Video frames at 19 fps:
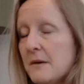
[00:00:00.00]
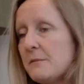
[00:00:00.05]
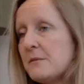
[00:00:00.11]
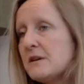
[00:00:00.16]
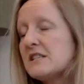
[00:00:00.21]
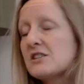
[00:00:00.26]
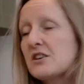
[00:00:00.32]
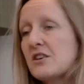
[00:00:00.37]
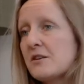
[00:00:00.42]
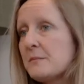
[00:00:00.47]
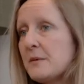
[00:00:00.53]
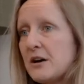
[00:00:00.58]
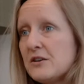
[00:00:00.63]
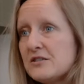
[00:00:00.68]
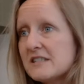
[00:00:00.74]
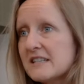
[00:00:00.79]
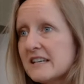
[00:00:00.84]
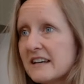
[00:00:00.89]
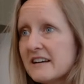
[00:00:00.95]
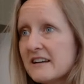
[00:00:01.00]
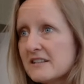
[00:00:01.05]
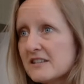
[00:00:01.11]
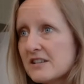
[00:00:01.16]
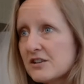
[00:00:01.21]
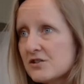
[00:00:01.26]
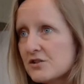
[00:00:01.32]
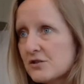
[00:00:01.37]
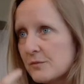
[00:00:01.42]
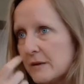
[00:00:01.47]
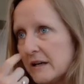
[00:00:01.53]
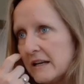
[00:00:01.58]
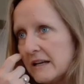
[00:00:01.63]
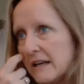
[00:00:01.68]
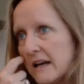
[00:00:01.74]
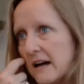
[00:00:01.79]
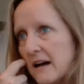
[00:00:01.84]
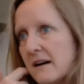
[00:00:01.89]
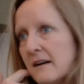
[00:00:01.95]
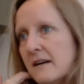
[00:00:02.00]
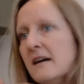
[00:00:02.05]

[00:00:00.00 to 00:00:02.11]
and we started posting it on social media.